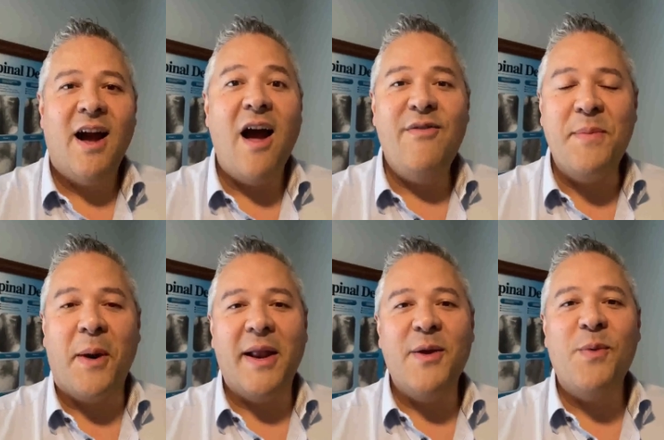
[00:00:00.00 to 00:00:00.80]
Hi
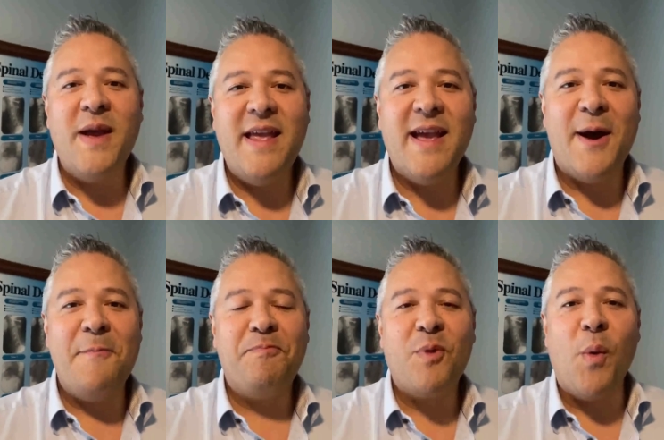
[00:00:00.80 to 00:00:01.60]
everybody, we
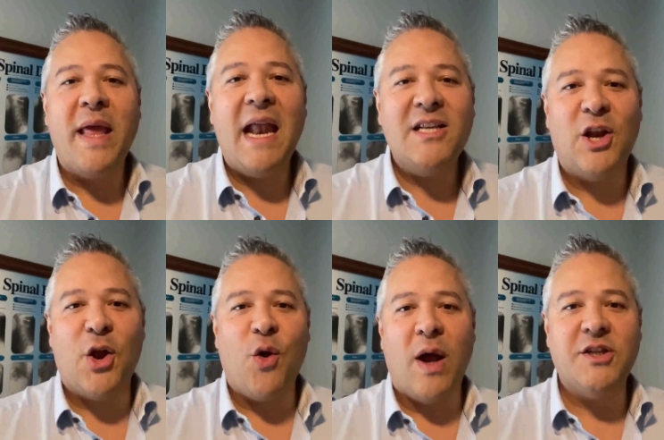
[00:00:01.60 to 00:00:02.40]
get asked a lot
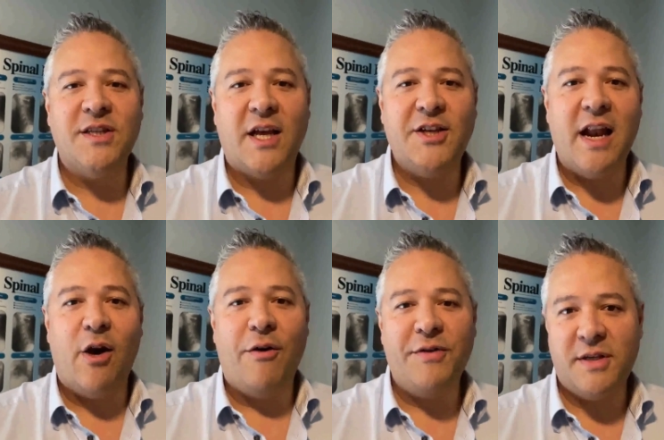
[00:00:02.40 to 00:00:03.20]
of questions actually in
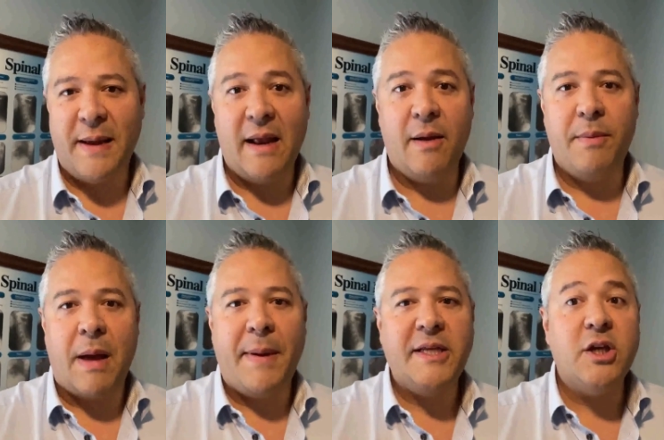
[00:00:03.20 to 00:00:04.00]
our office about our
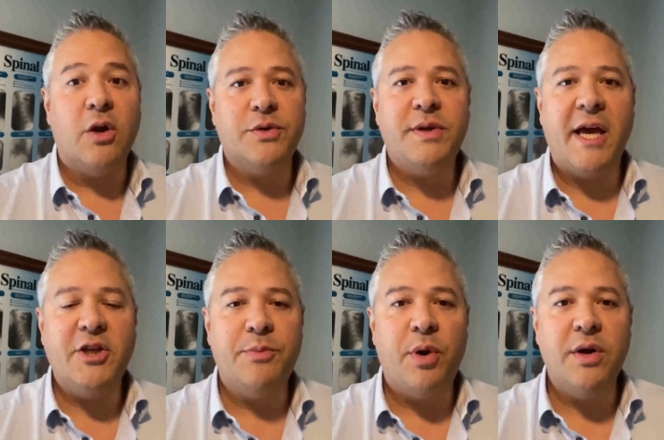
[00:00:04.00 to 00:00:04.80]
basic
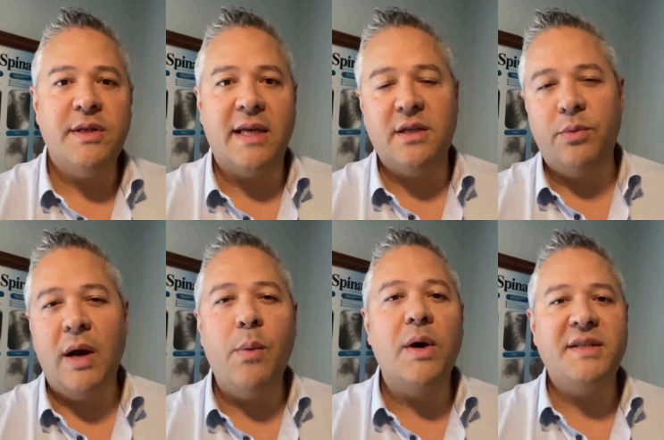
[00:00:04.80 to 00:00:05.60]
consultation process and
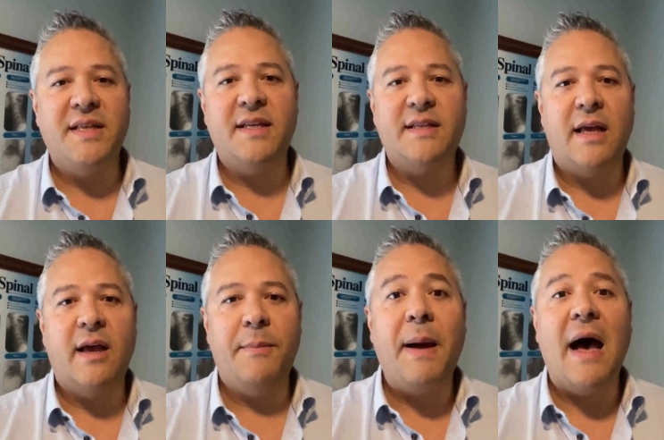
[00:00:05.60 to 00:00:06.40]
really what sets us
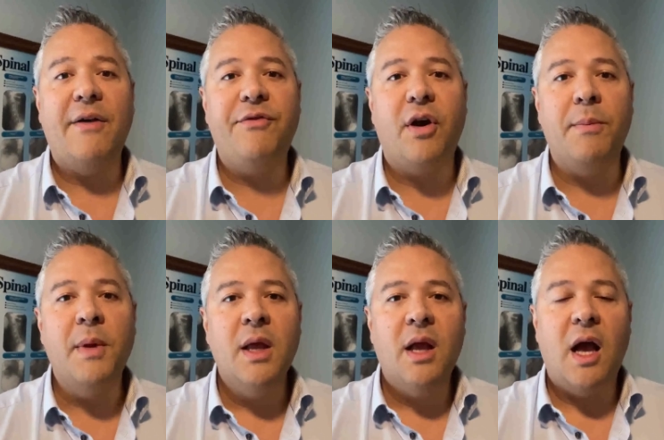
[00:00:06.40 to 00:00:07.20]
apart from
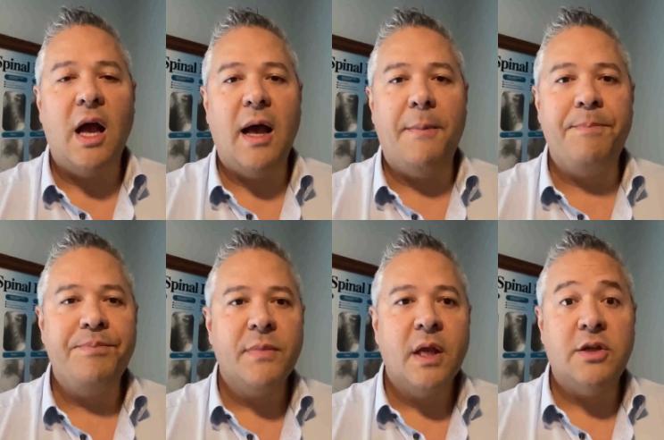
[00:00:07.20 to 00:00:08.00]
some
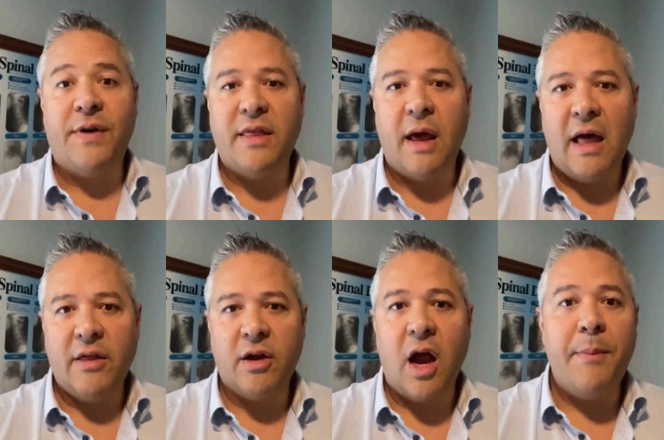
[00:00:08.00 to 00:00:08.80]
other
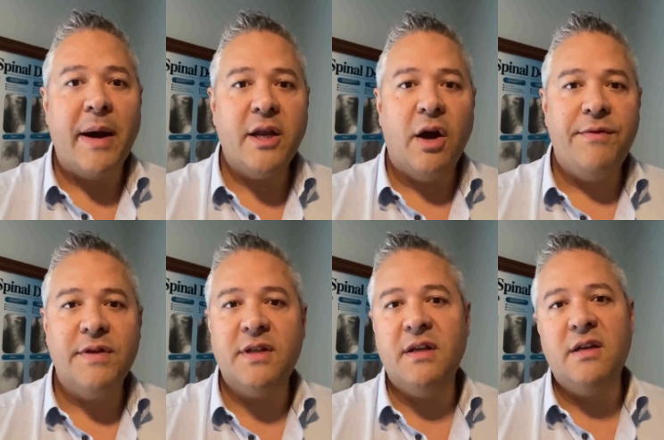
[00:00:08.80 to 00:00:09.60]
chiropractic
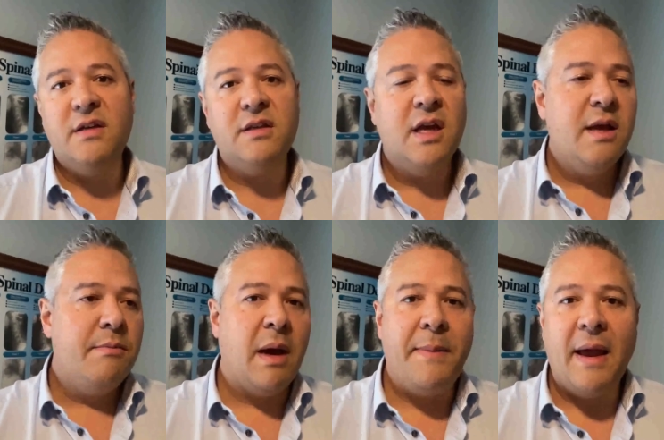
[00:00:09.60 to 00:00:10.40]
officers,
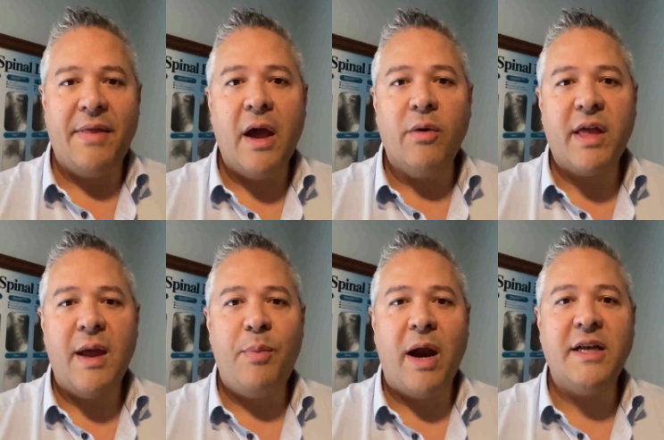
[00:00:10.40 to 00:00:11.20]
maybe other
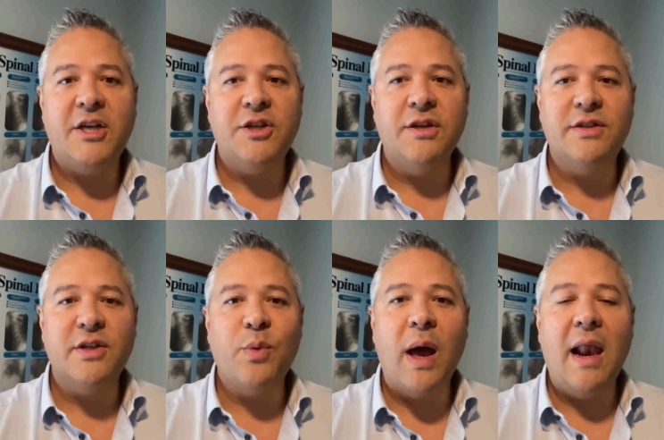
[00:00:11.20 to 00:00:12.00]
healthcare practitioners
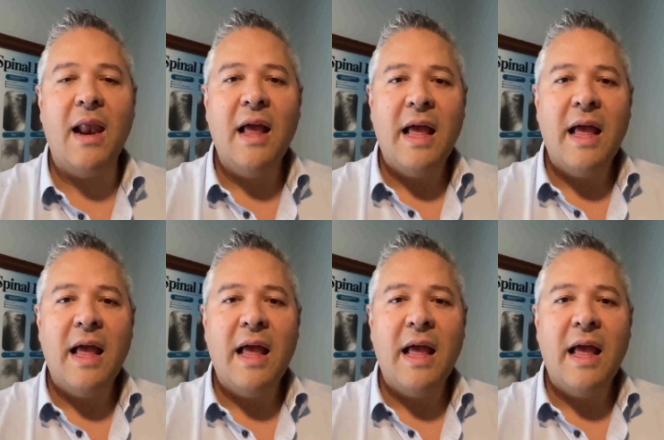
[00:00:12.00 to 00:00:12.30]
as well.